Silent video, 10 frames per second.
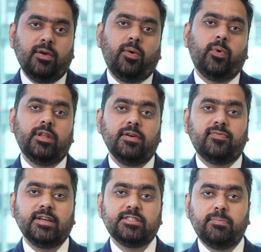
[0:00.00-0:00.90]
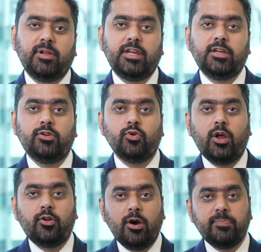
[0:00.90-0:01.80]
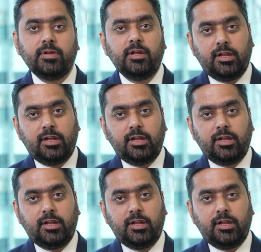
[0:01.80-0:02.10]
with the flexibility to adopt